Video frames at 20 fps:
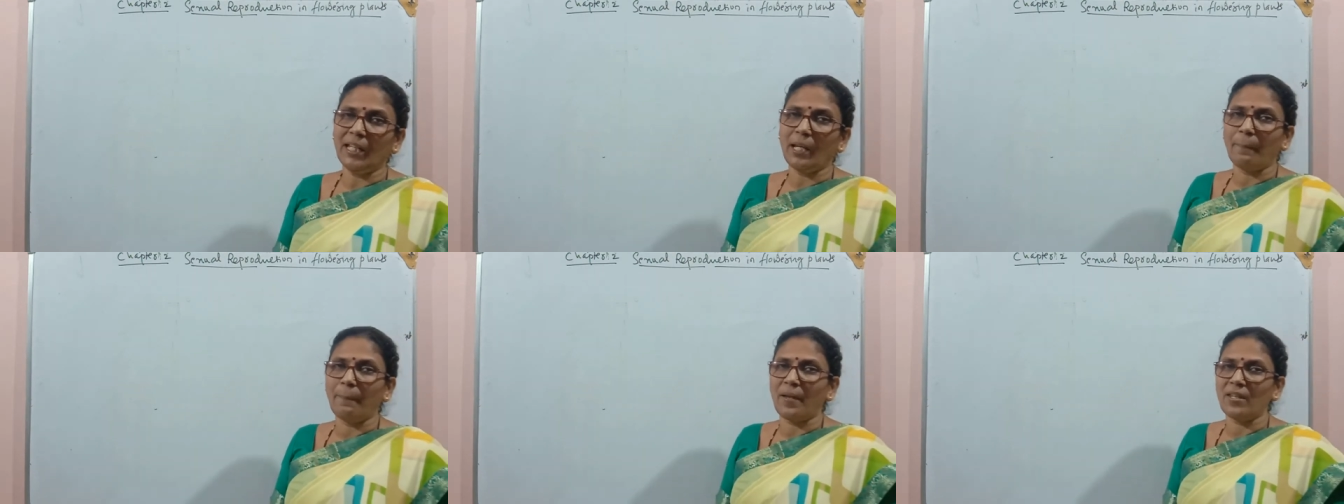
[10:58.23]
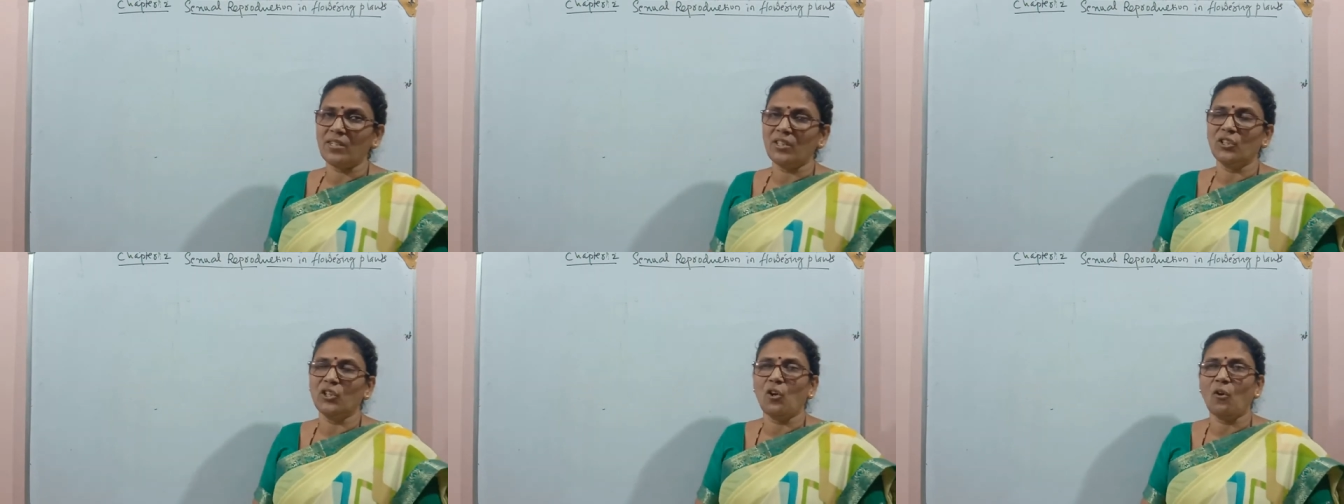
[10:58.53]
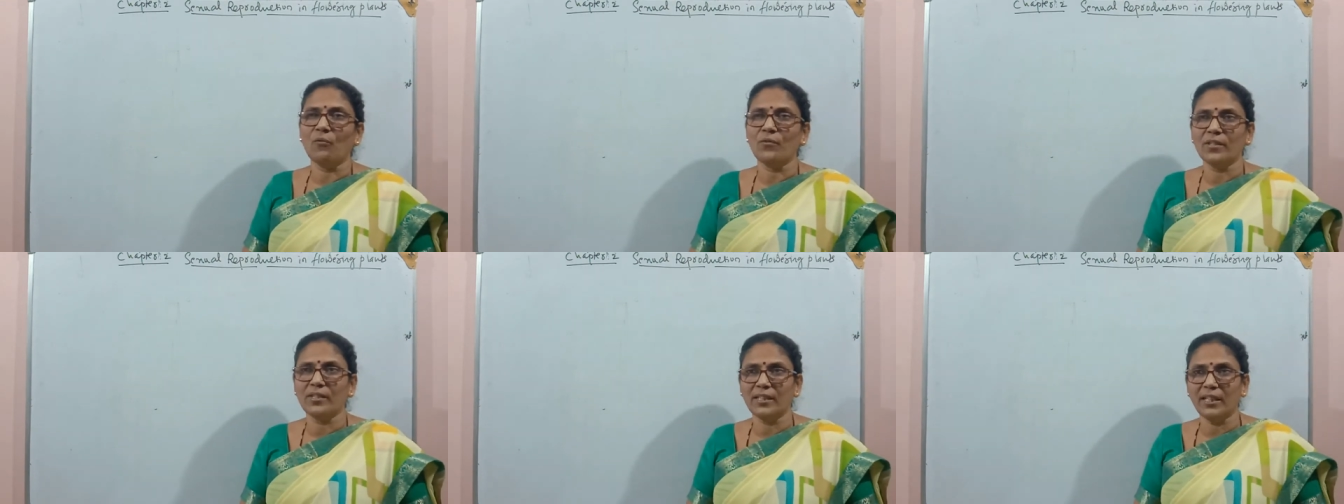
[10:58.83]
capacity
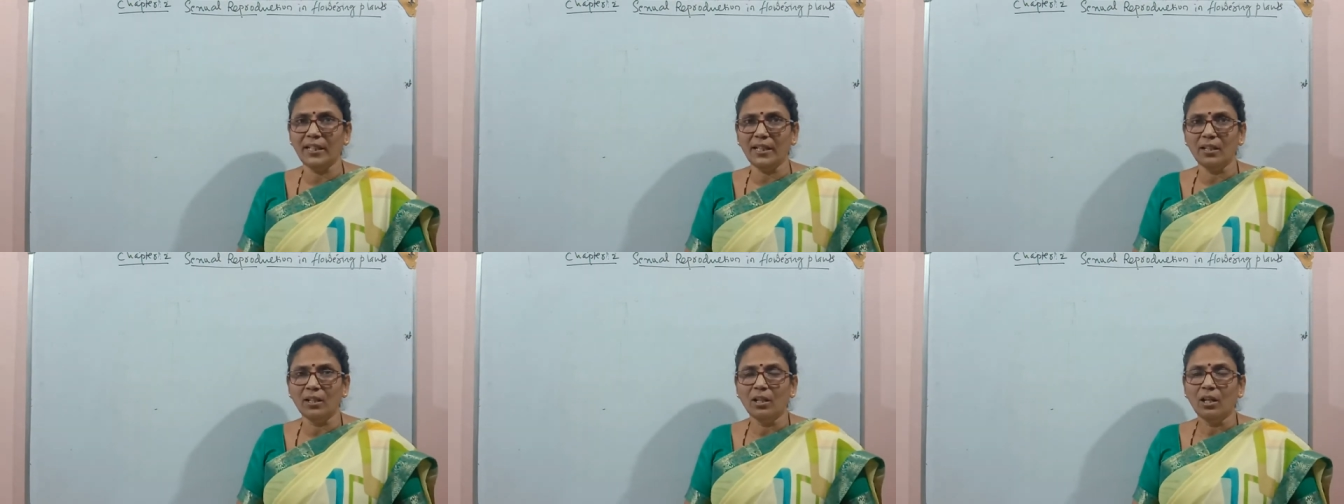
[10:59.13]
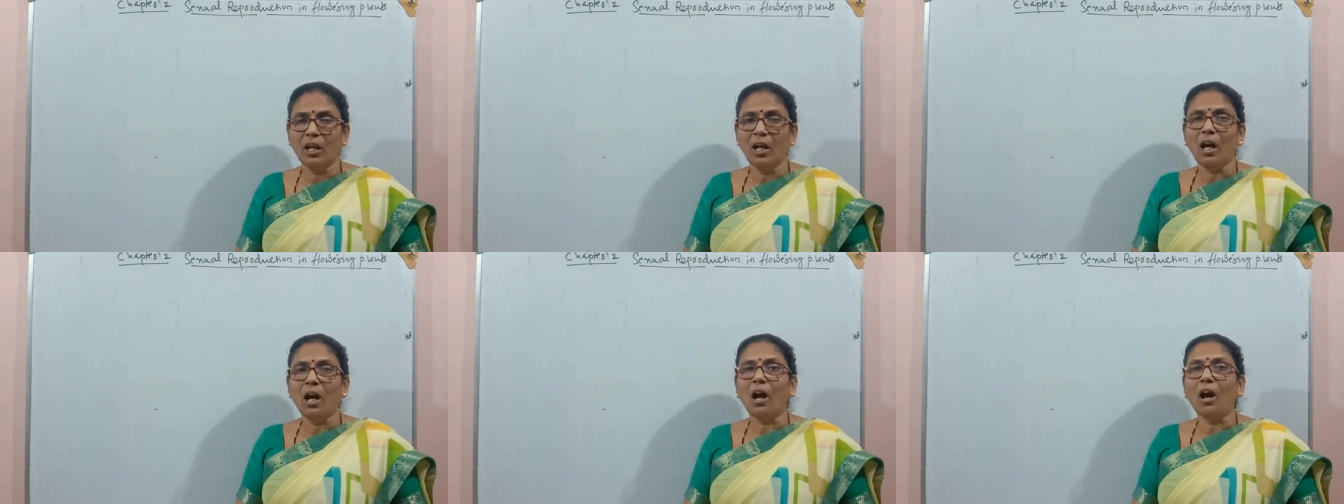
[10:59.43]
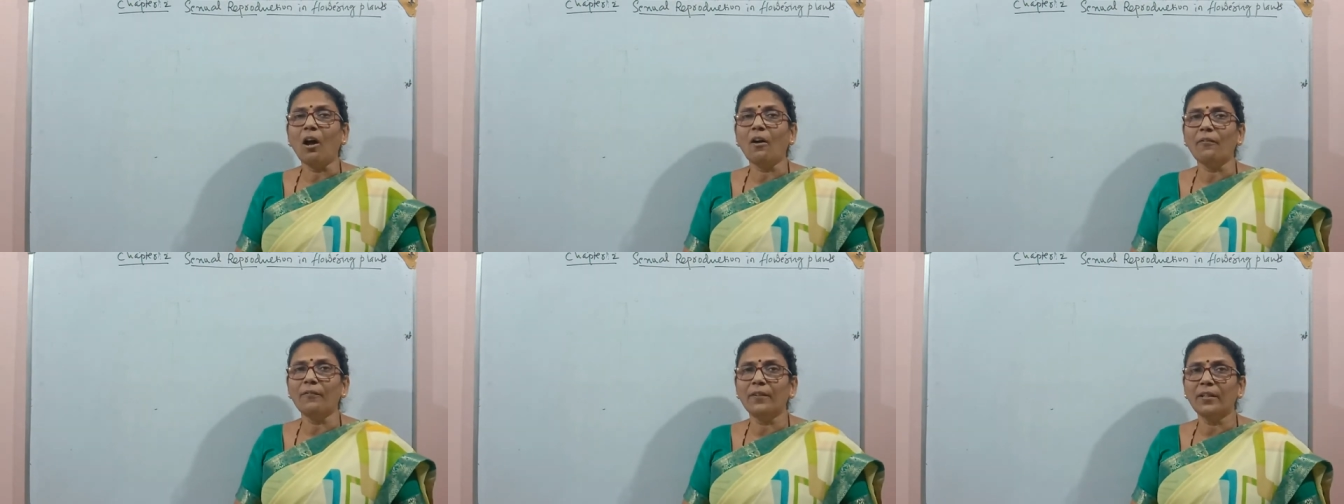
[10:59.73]
of seed
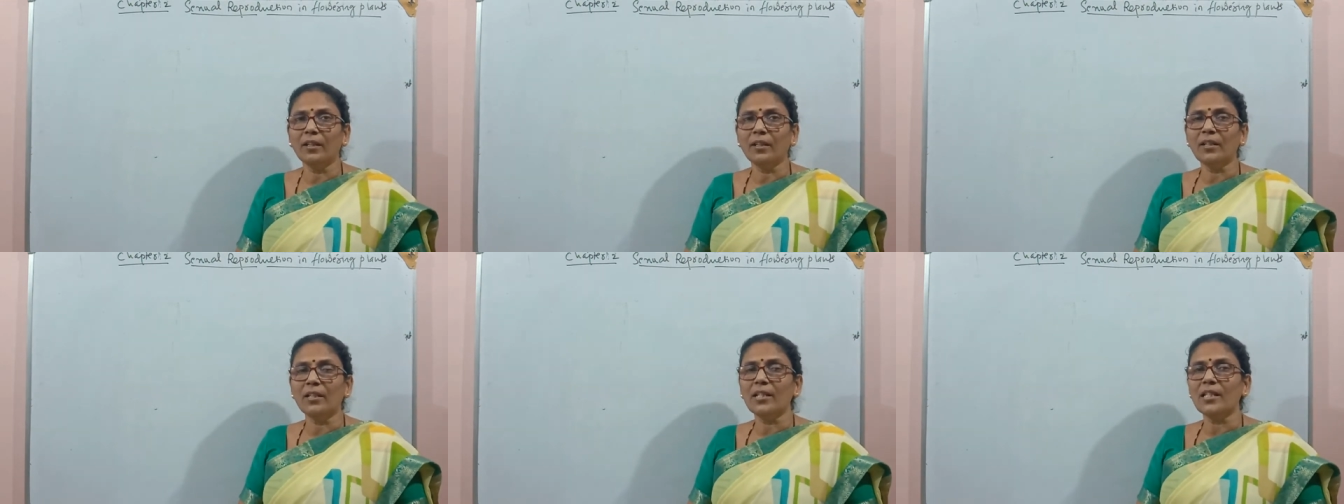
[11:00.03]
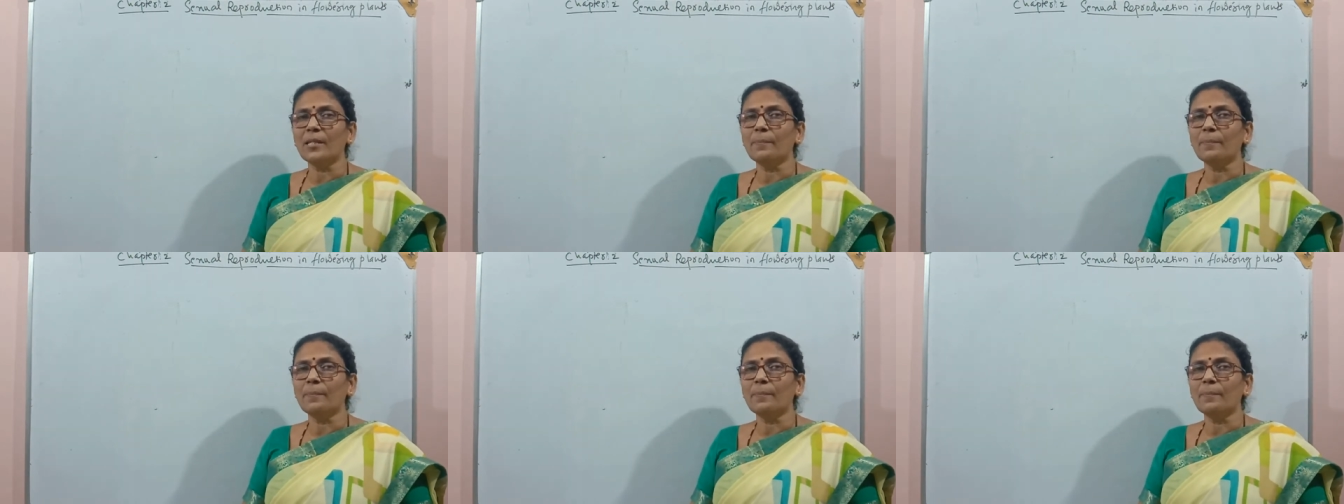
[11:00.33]
after